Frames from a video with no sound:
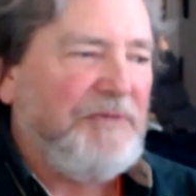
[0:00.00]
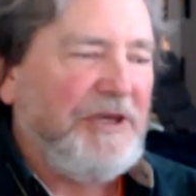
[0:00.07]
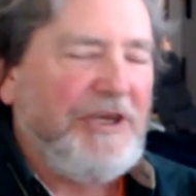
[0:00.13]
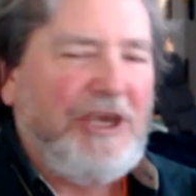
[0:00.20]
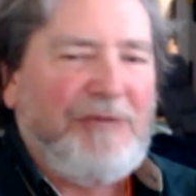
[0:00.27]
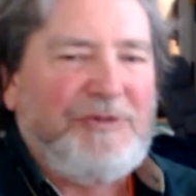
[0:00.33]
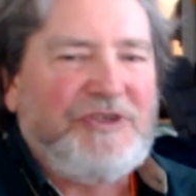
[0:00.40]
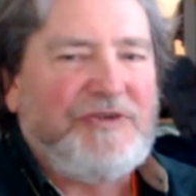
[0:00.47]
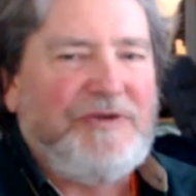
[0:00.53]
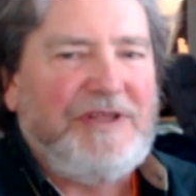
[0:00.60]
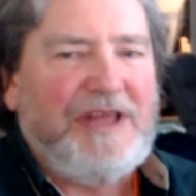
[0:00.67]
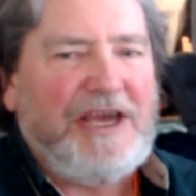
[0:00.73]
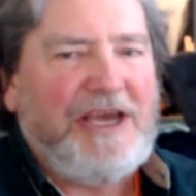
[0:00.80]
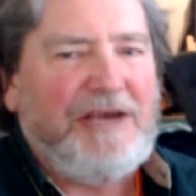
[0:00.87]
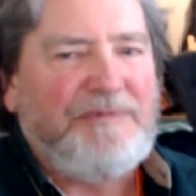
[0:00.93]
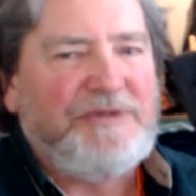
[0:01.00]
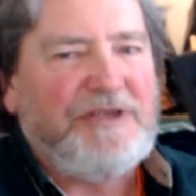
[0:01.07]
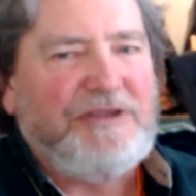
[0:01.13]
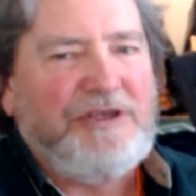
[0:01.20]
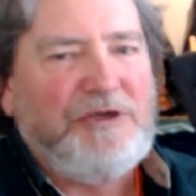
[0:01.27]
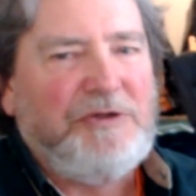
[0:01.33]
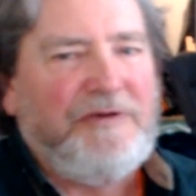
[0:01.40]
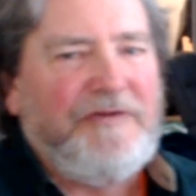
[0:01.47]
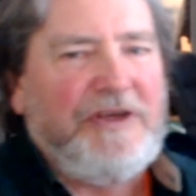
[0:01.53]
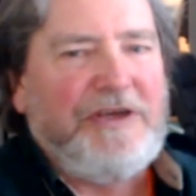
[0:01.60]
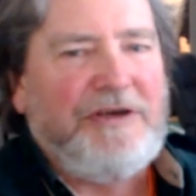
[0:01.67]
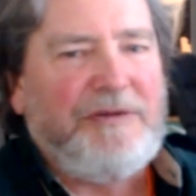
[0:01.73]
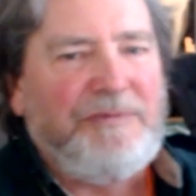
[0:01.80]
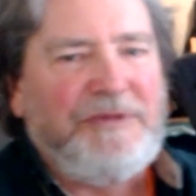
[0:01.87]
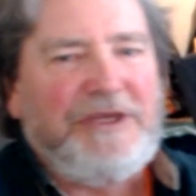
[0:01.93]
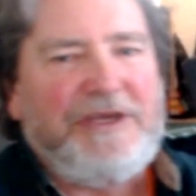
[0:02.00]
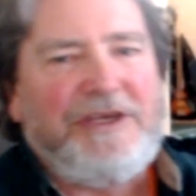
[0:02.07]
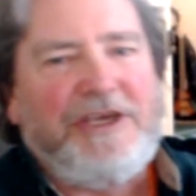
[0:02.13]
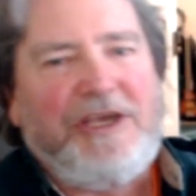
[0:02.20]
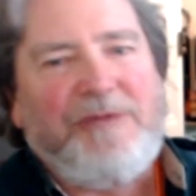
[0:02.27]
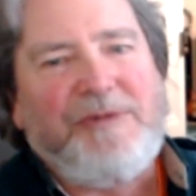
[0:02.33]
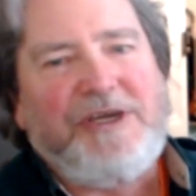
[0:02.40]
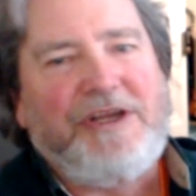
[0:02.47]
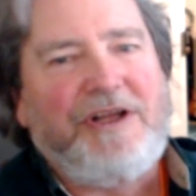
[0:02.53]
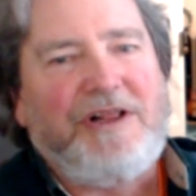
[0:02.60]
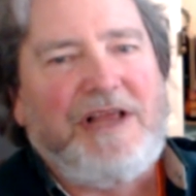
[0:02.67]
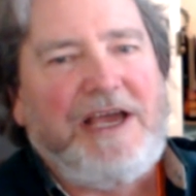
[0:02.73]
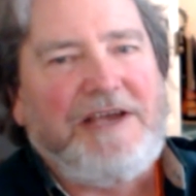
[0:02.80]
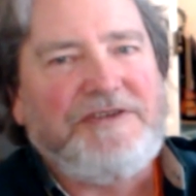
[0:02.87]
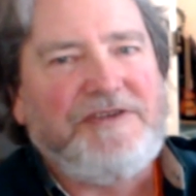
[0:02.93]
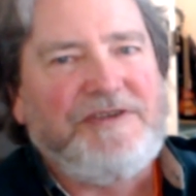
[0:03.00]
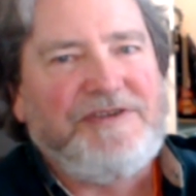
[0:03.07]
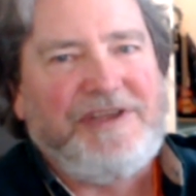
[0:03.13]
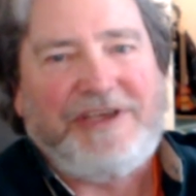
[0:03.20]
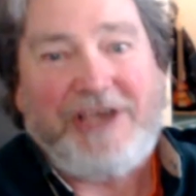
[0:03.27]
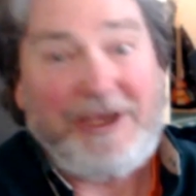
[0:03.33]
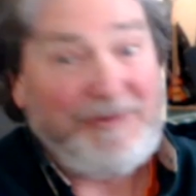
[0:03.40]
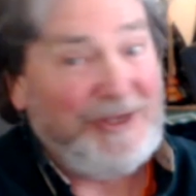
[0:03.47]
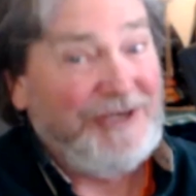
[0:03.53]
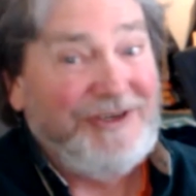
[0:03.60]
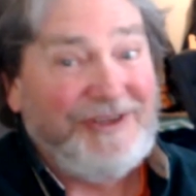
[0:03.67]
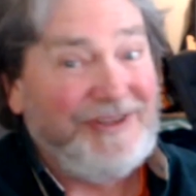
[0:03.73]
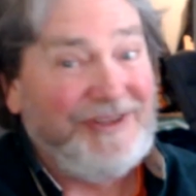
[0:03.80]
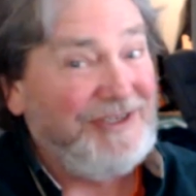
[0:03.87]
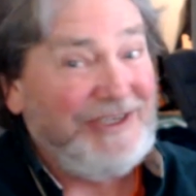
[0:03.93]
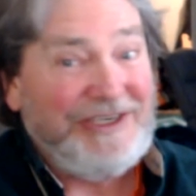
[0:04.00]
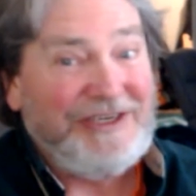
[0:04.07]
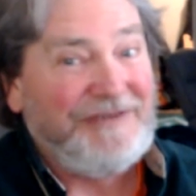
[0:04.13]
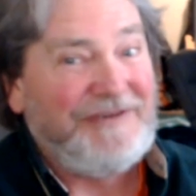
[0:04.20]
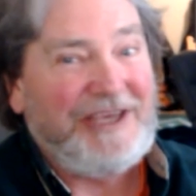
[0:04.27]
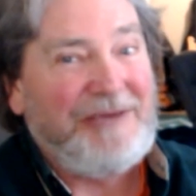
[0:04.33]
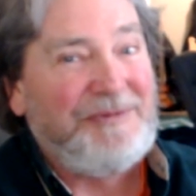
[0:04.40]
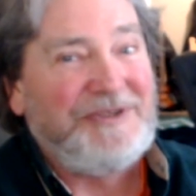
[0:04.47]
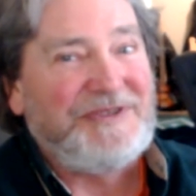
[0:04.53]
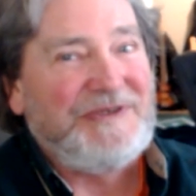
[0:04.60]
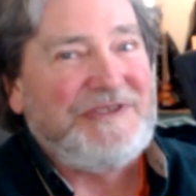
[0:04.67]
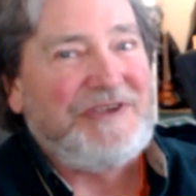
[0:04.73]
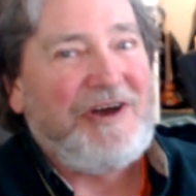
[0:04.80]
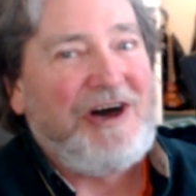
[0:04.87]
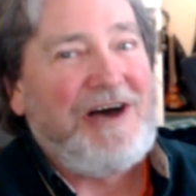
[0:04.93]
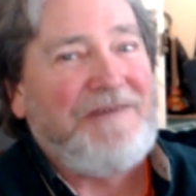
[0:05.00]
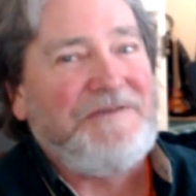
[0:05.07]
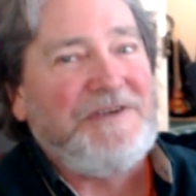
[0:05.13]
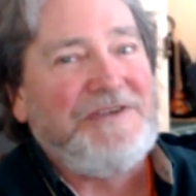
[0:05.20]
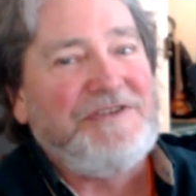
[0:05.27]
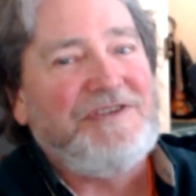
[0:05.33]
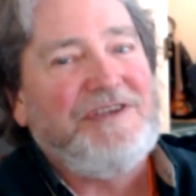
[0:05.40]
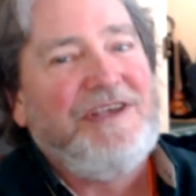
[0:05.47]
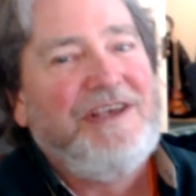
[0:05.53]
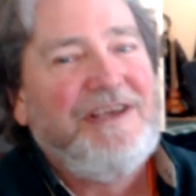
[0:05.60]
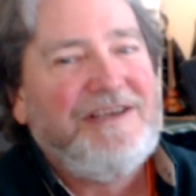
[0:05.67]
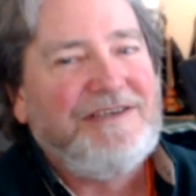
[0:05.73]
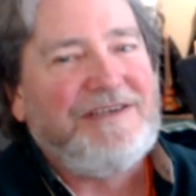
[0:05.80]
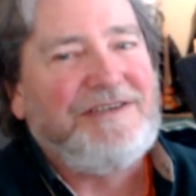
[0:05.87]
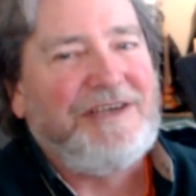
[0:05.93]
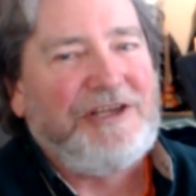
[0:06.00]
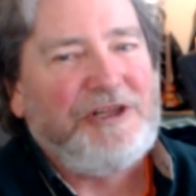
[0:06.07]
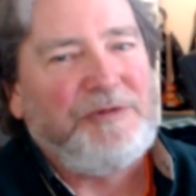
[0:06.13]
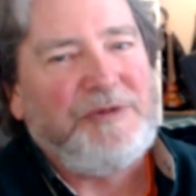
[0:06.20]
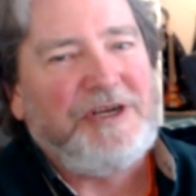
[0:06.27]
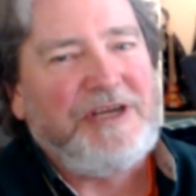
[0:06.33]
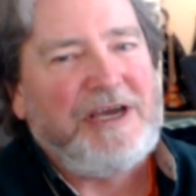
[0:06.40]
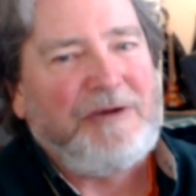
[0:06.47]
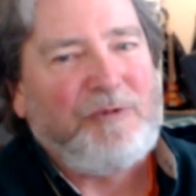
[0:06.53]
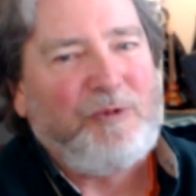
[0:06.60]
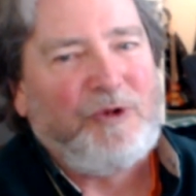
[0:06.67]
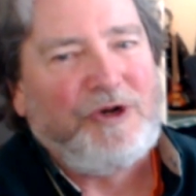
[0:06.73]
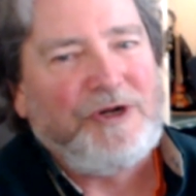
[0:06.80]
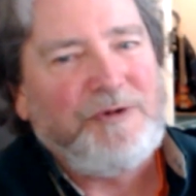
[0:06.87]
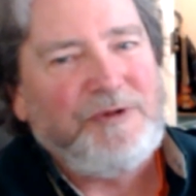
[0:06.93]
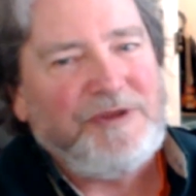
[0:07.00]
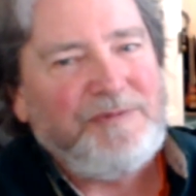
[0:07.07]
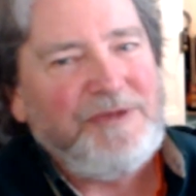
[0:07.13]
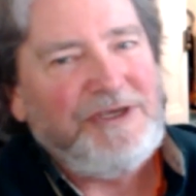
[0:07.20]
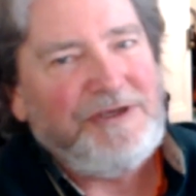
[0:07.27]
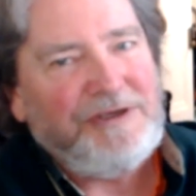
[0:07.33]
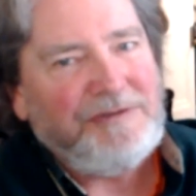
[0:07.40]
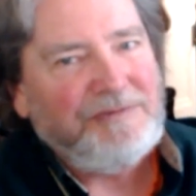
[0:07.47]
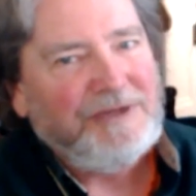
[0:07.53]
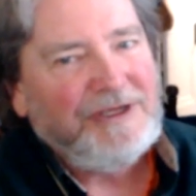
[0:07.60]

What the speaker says: chemistry labs at the U of M. They came into classes. They came into the dean of chemistry's office to tell him to not work with me.